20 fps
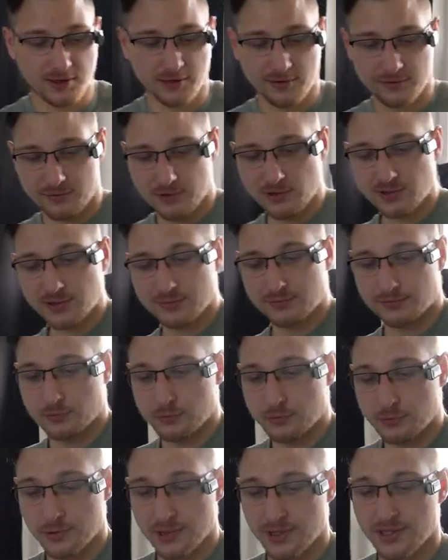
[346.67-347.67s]
First of
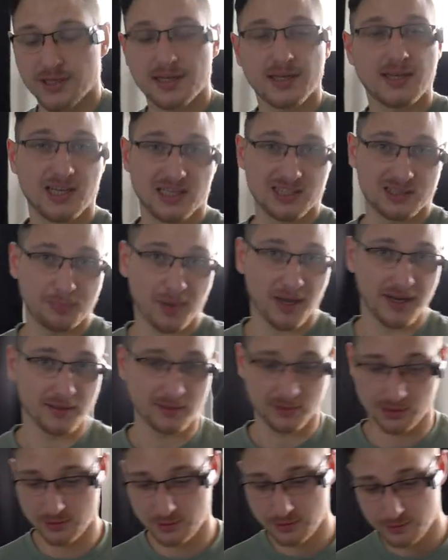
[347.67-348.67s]
all, it's
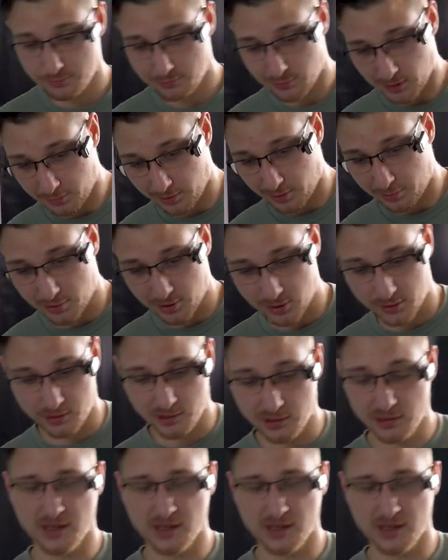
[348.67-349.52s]
painted by my partner.